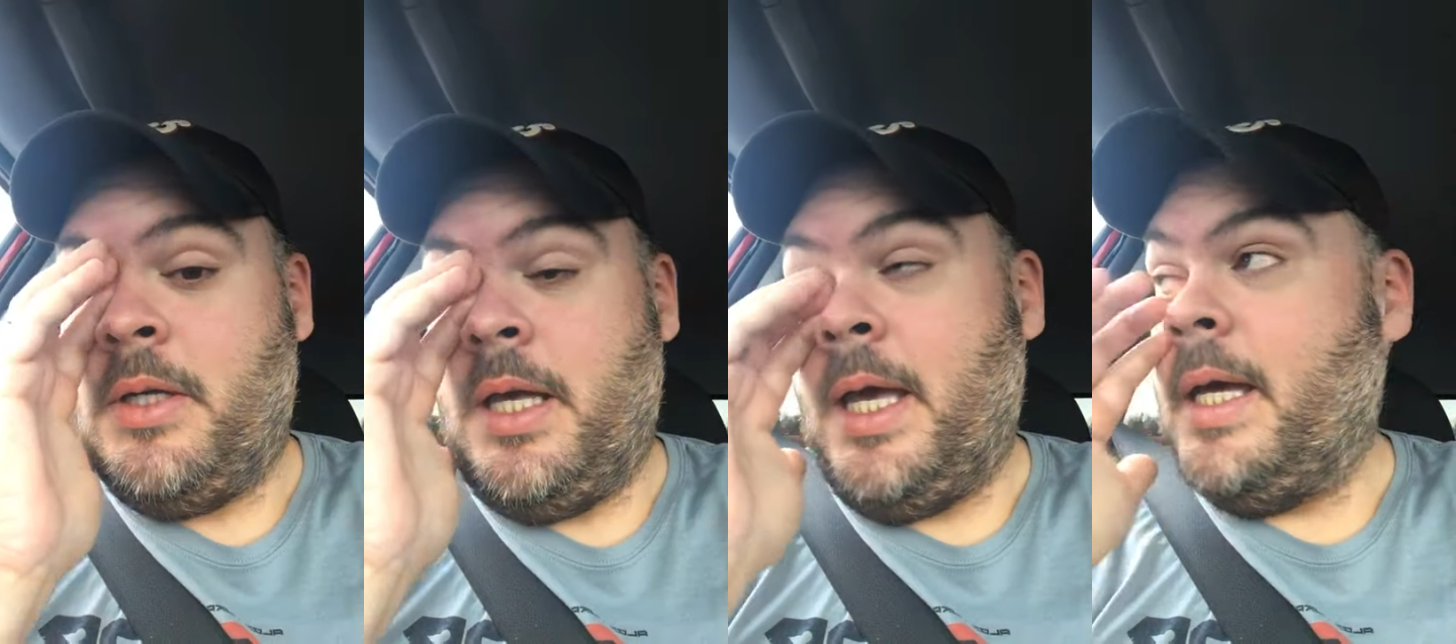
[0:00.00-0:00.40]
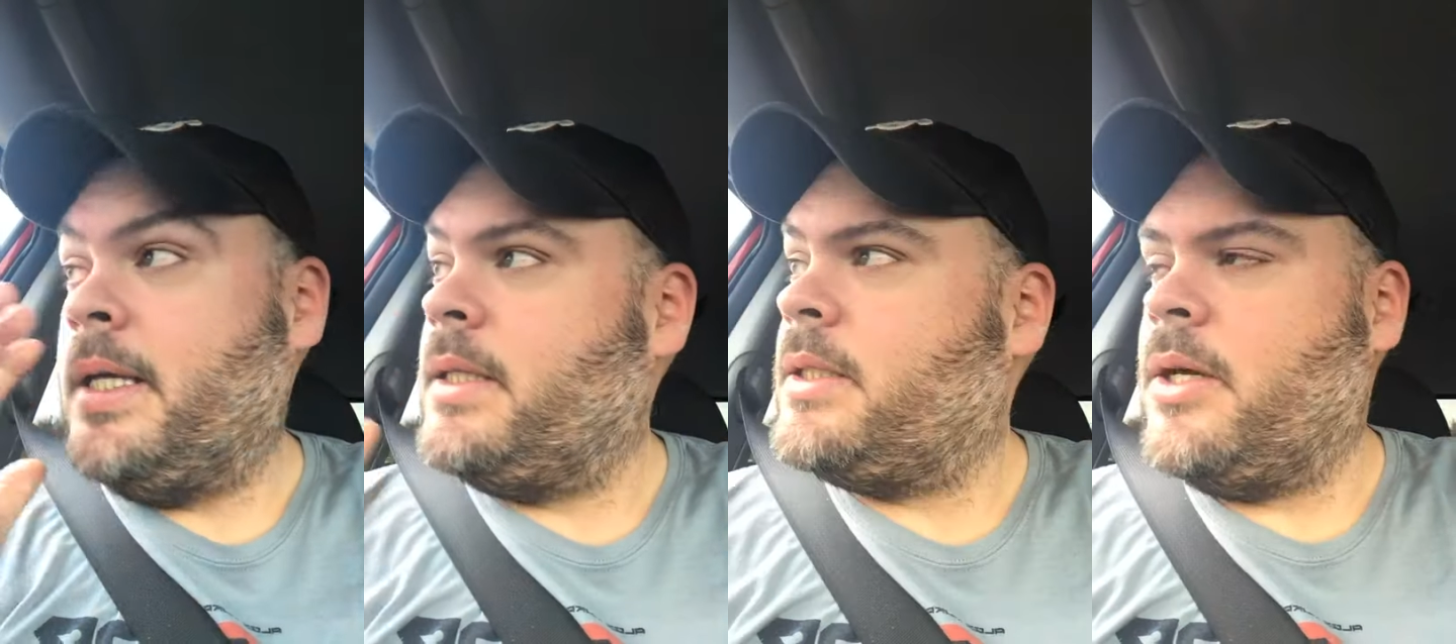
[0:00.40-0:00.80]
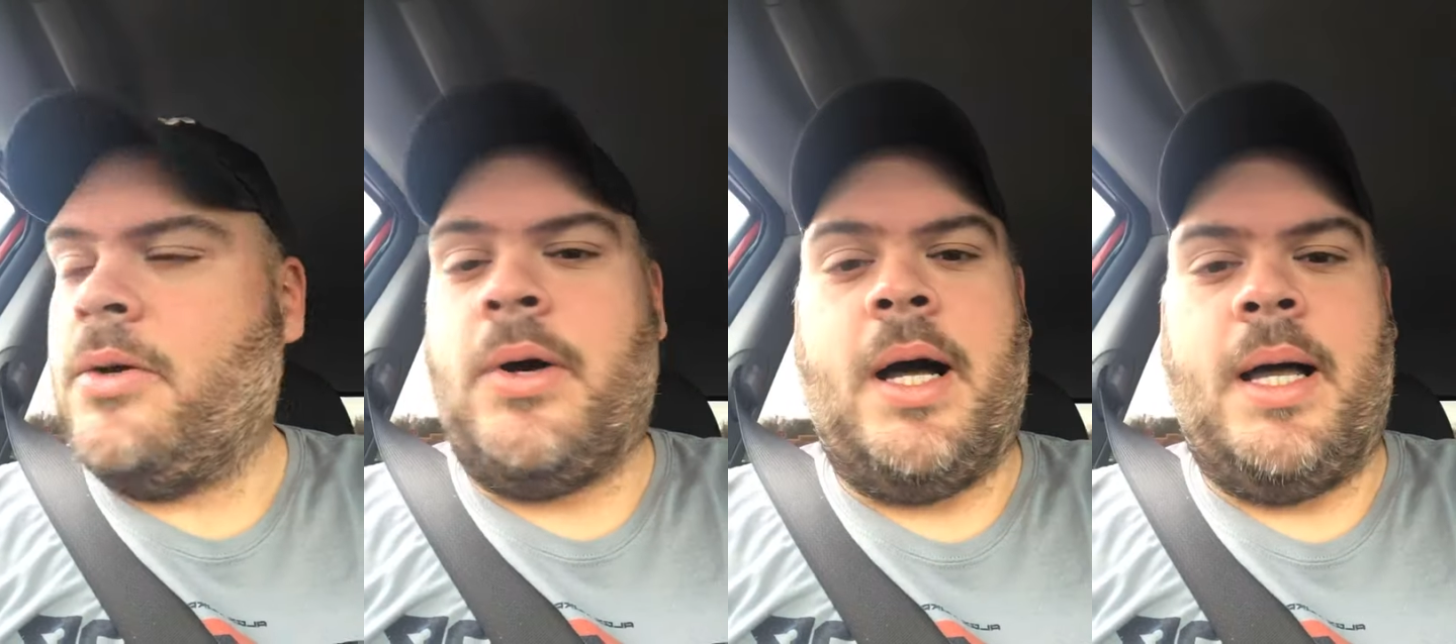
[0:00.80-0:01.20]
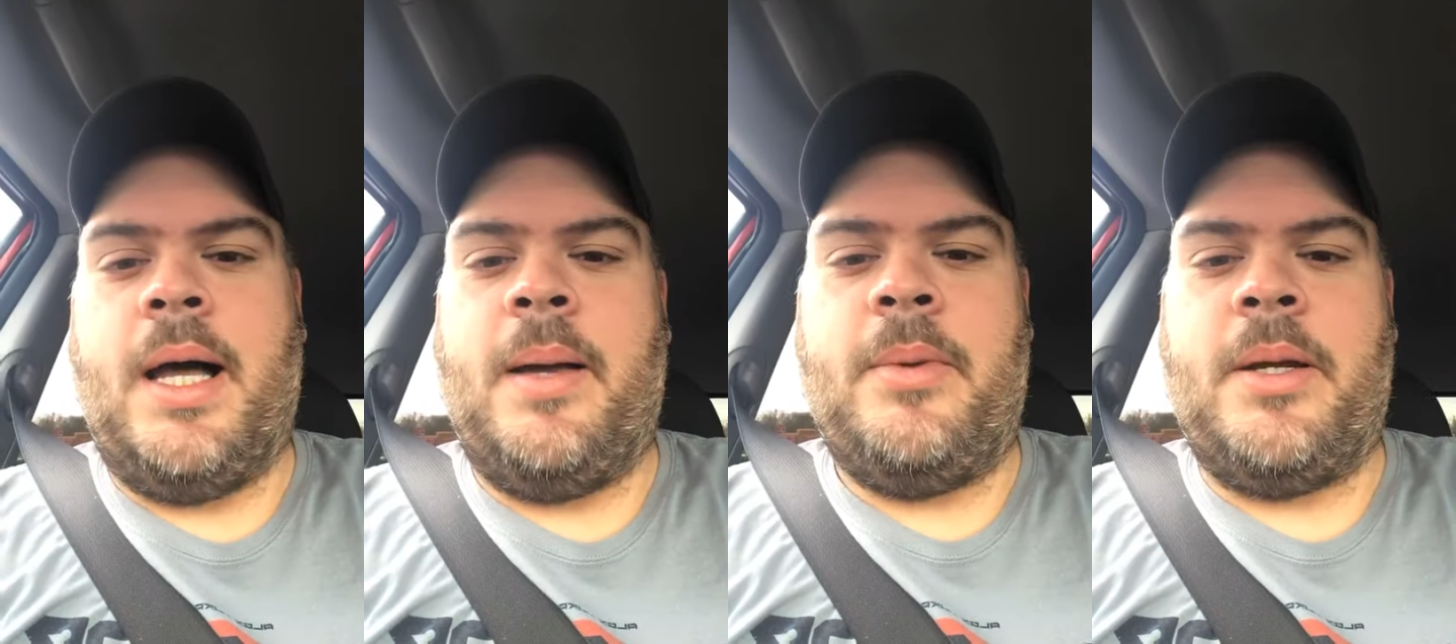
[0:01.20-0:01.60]
And so I,
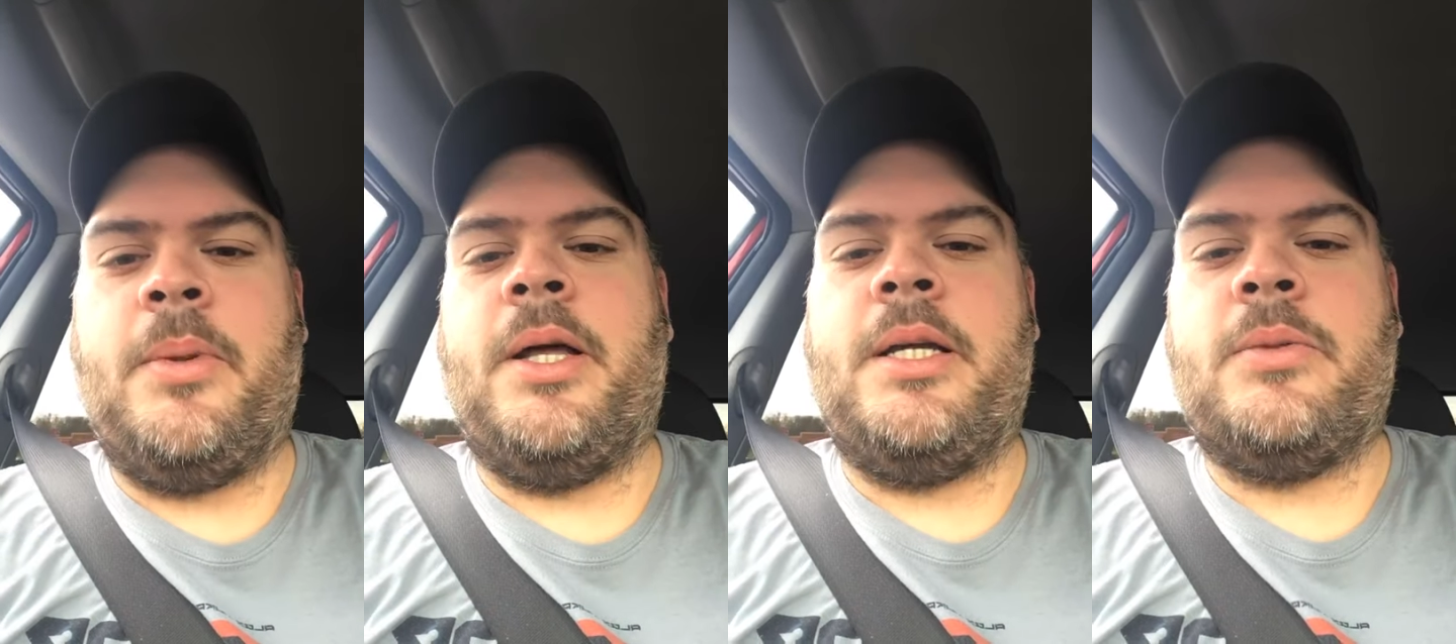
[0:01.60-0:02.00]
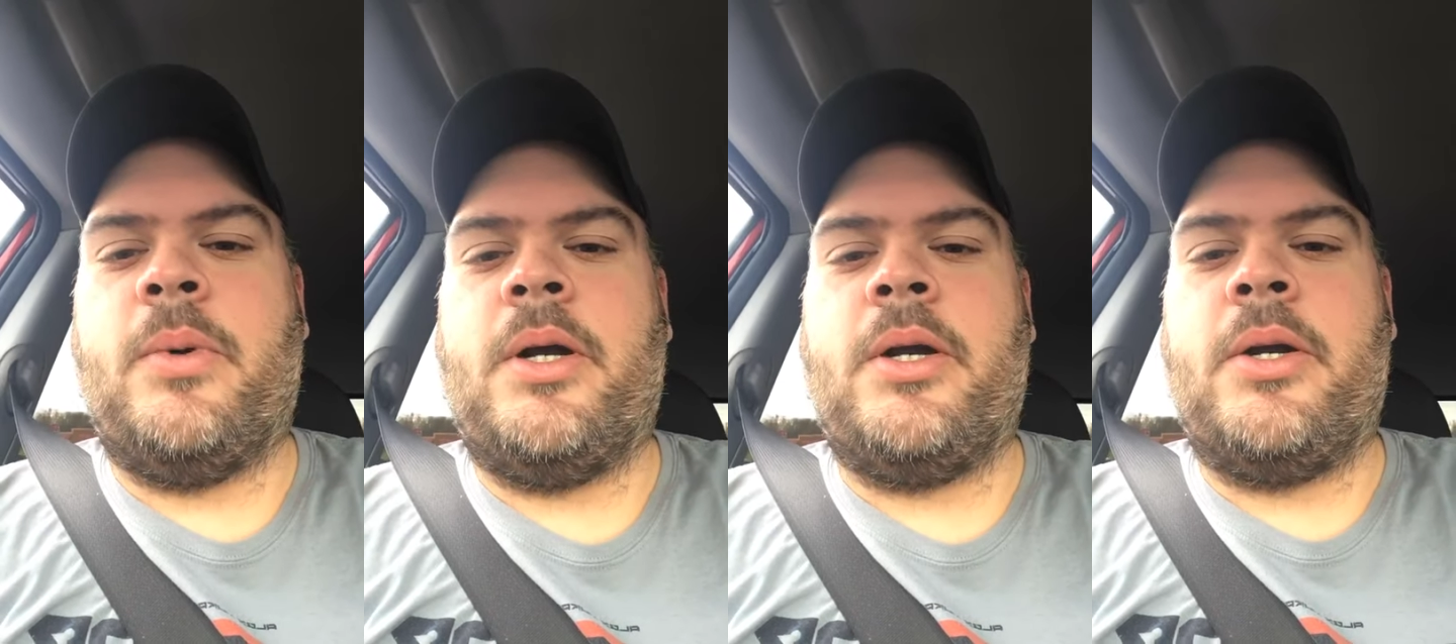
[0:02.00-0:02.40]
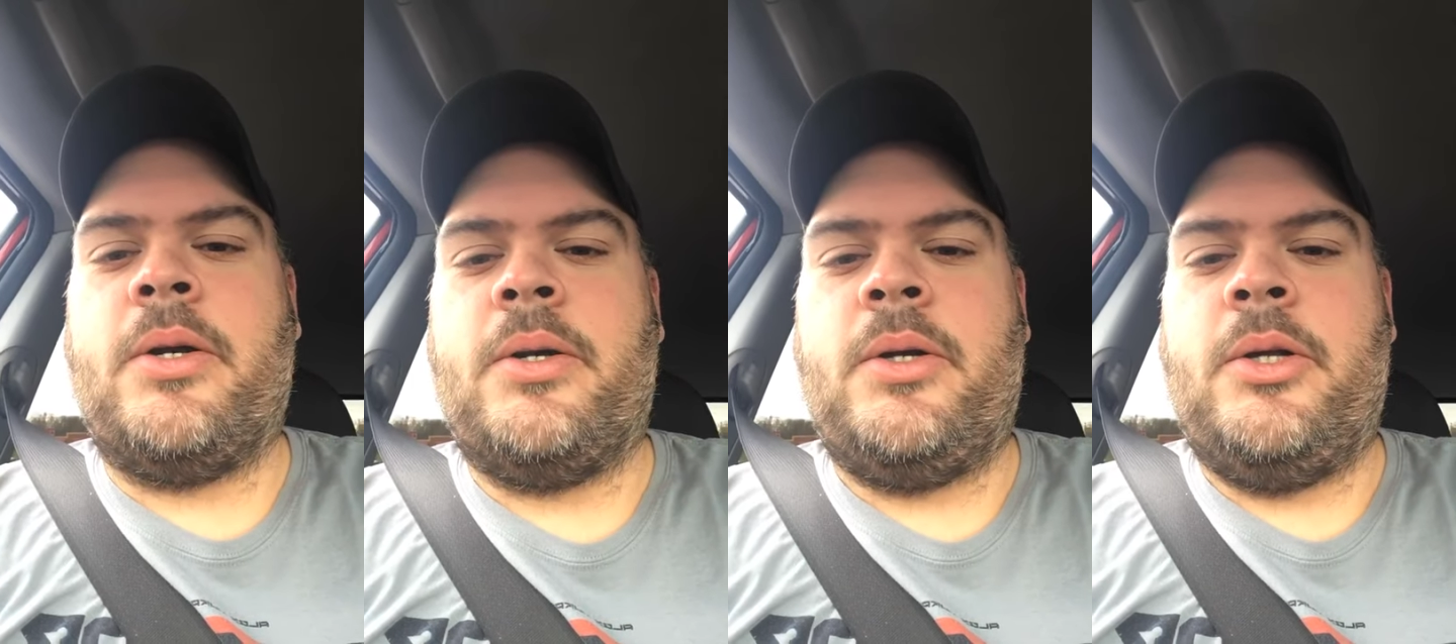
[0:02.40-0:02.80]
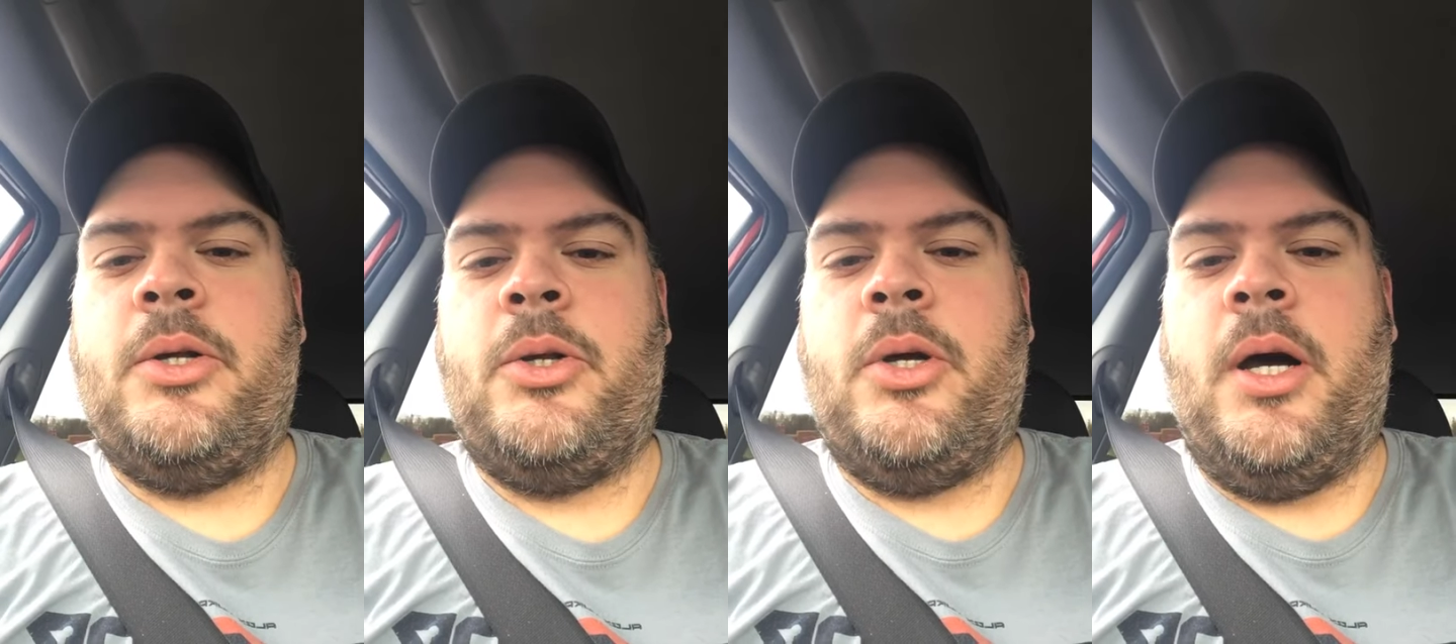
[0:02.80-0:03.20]
am at a place where
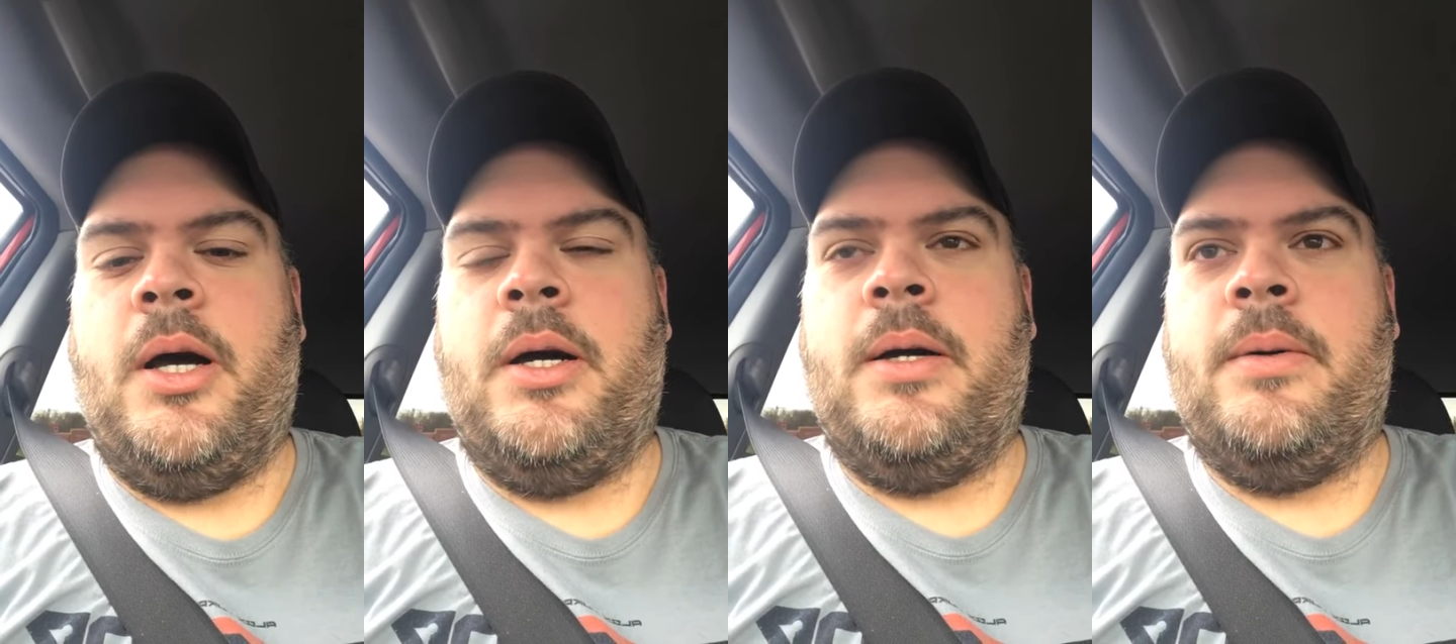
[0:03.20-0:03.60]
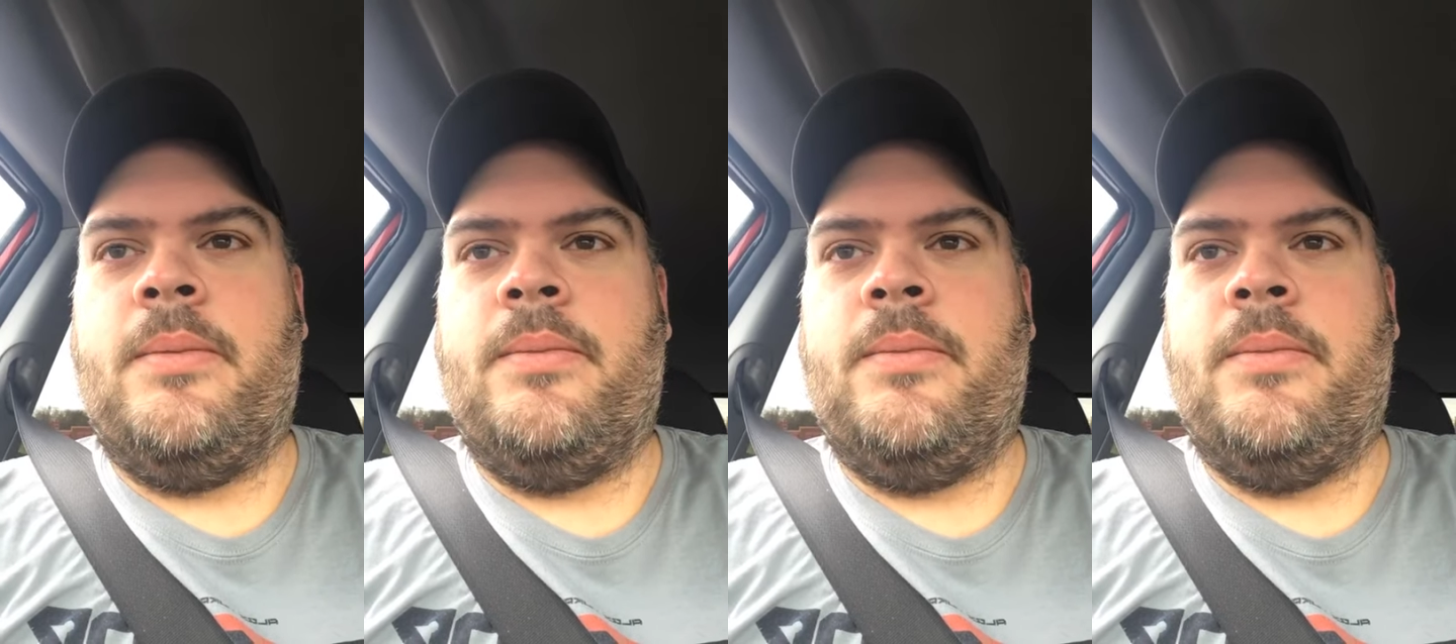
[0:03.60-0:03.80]
uh,